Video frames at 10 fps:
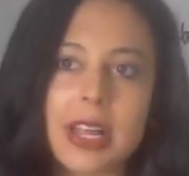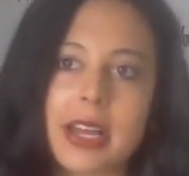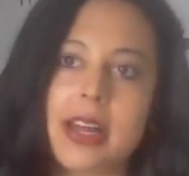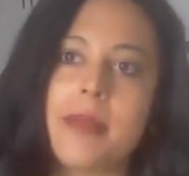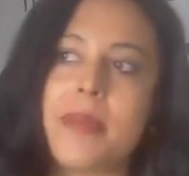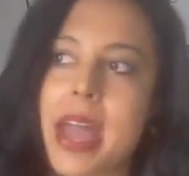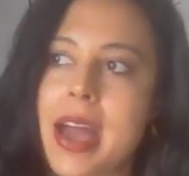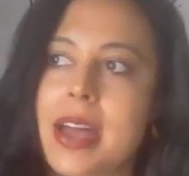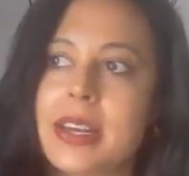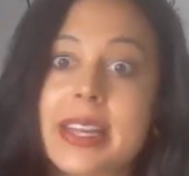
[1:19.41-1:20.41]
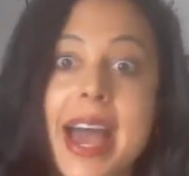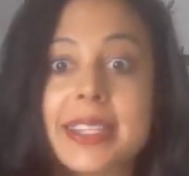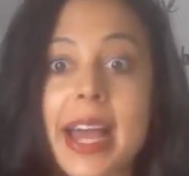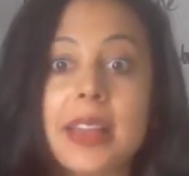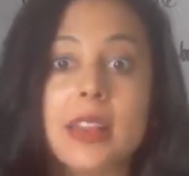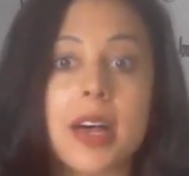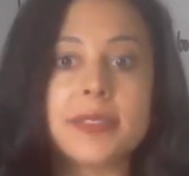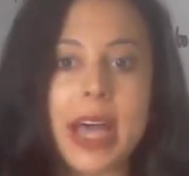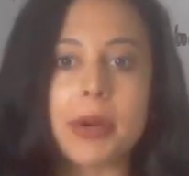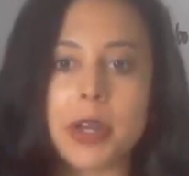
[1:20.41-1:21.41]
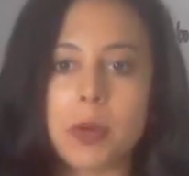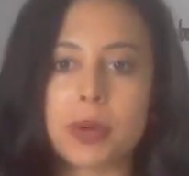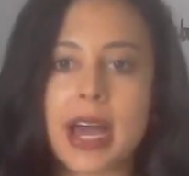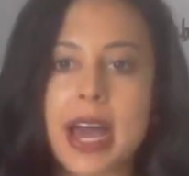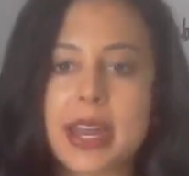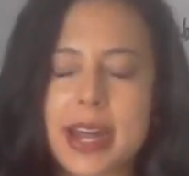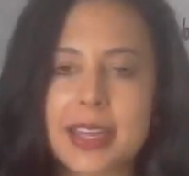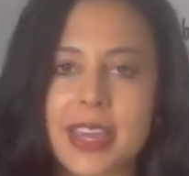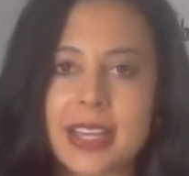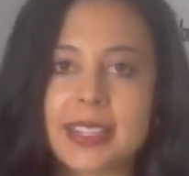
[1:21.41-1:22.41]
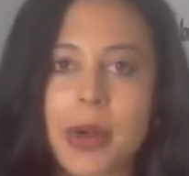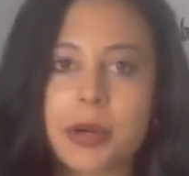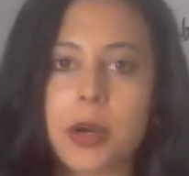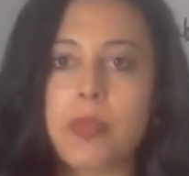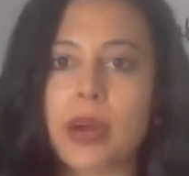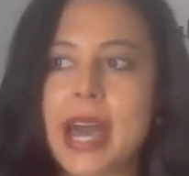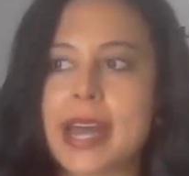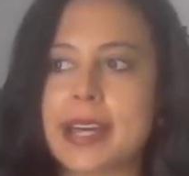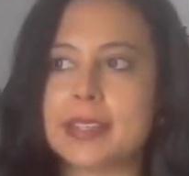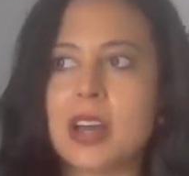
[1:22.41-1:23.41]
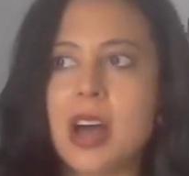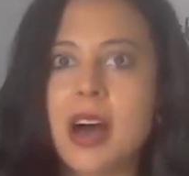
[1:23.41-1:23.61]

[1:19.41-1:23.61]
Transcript: Um, and yes, I love sourdough bread, and I think sourdough bread has